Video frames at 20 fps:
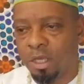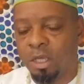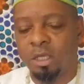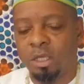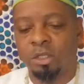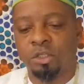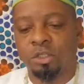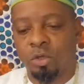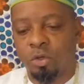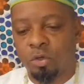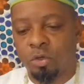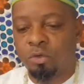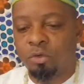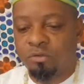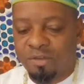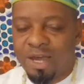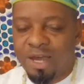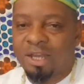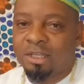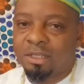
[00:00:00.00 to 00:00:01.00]
So you
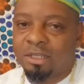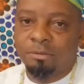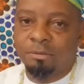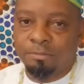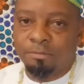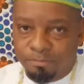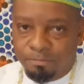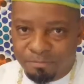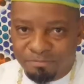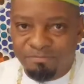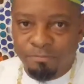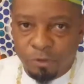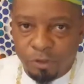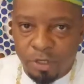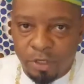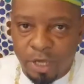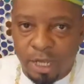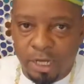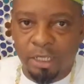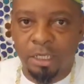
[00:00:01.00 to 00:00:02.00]
gotta
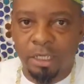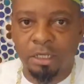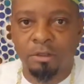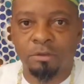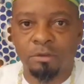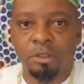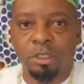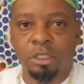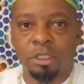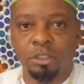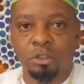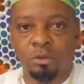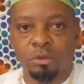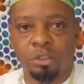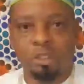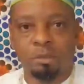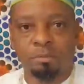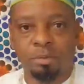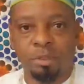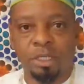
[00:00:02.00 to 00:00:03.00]
get into
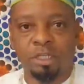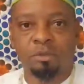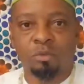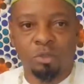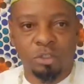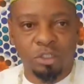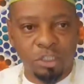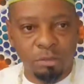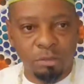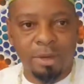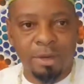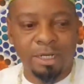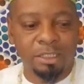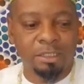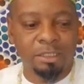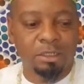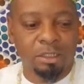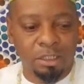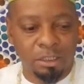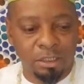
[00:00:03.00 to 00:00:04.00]
some place where somebody's
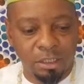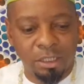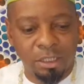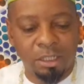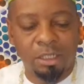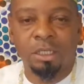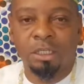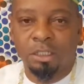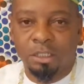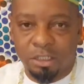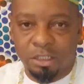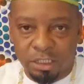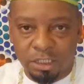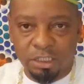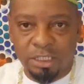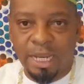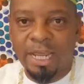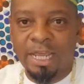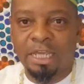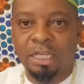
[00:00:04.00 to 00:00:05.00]
gonna
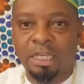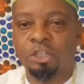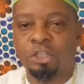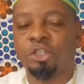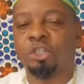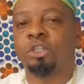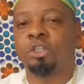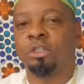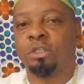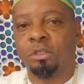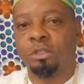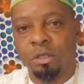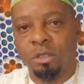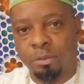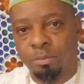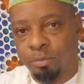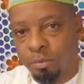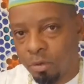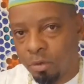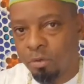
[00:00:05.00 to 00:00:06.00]
stage a
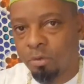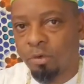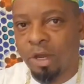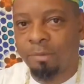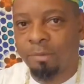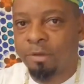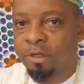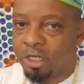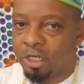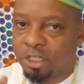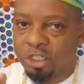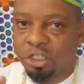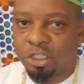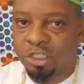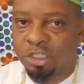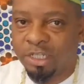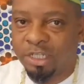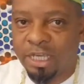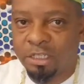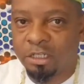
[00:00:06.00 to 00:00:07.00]
program. They're gonna
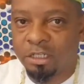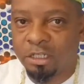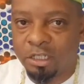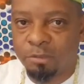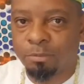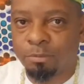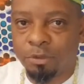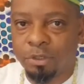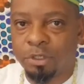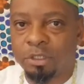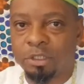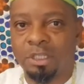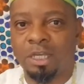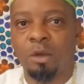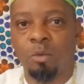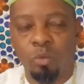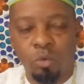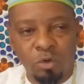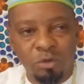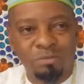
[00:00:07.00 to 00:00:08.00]
stage an experience
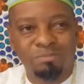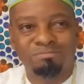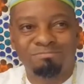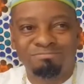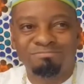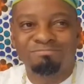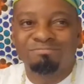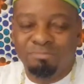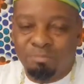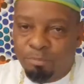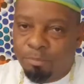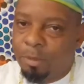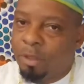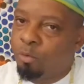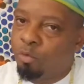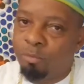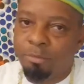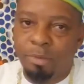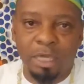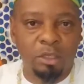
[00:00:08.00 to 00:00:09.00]
that will
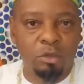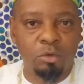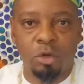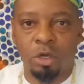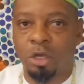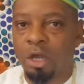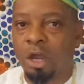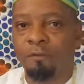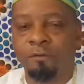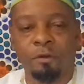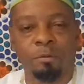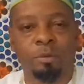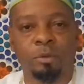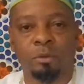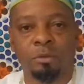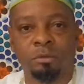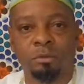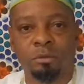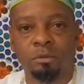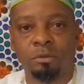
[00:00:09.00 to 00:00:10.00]
make you
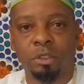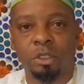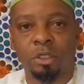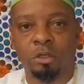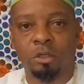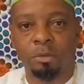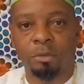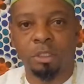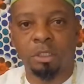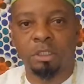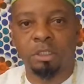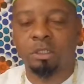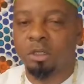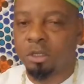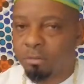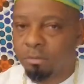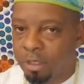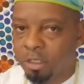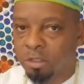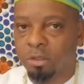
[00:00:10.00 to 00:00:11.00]
uncomfortable. You know what I mean? It's
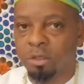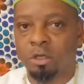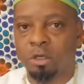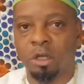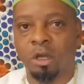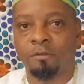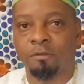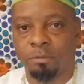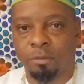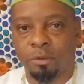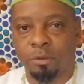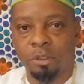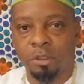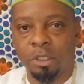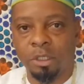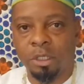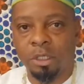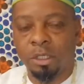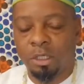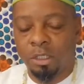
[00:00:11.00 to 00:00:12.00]
gonna make you uncomfortable.
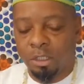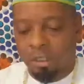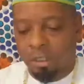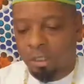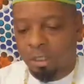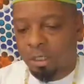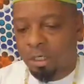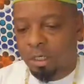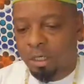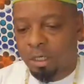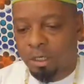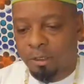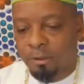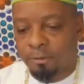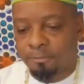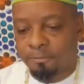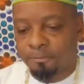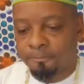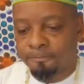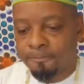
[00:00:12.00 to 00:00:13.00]

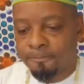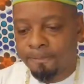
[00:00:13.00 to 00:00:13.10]
Um,